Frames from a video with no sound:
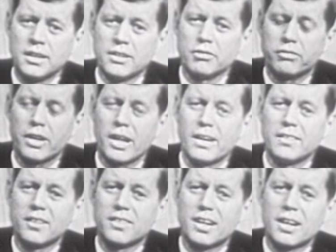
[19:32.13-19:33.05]
to
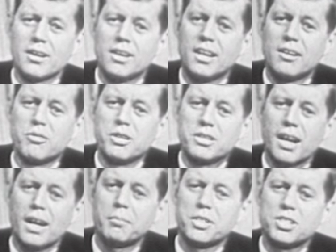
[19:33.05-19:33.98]
find that their
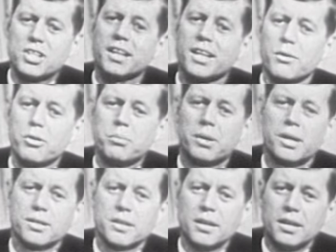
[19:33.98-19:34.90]
retirement check every
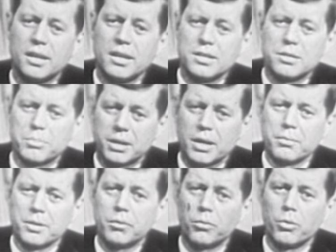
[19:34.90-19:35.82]
month is
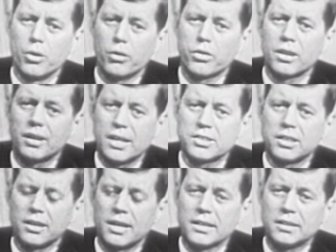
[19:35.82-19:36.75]
becoming worth less
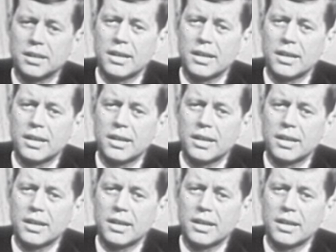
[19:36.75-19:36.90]
and less.